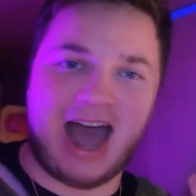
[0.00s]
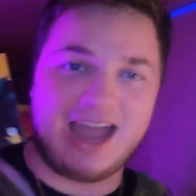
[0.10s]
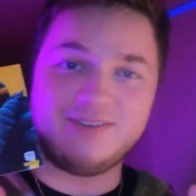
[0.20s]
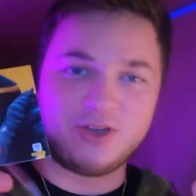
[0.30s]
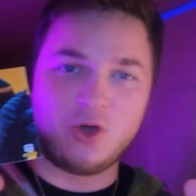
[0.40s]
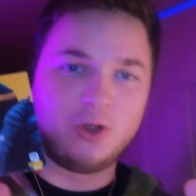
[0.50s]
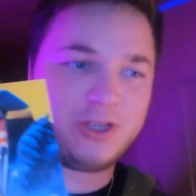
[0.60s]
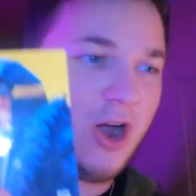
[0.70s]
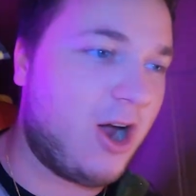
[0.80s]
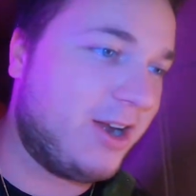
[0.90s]
I have a gold
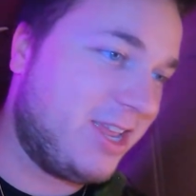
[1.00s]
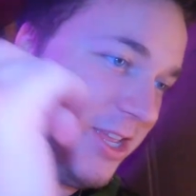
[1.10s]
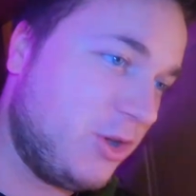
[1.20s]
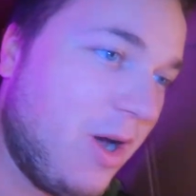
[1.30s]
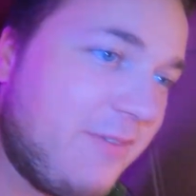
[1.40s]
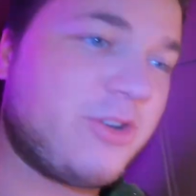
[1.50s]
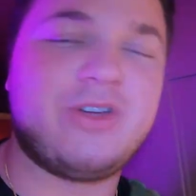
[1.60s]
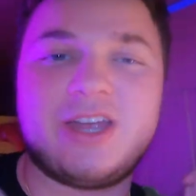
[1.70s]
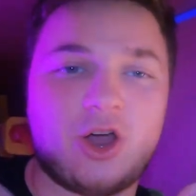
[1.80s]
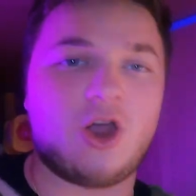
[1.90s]
card. You have a
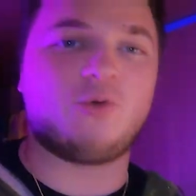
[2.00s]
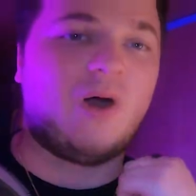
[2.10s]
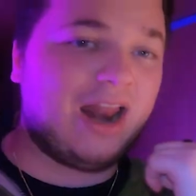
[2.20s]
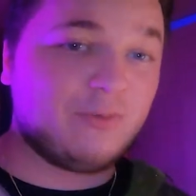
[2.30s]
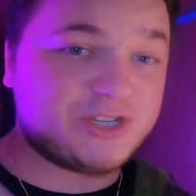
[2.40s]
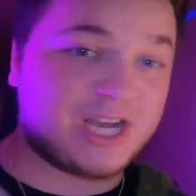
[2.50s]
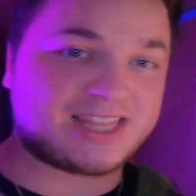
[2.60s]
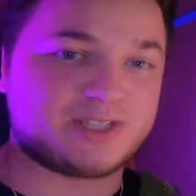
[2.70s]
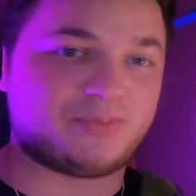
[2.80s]
green card. Why don't we check this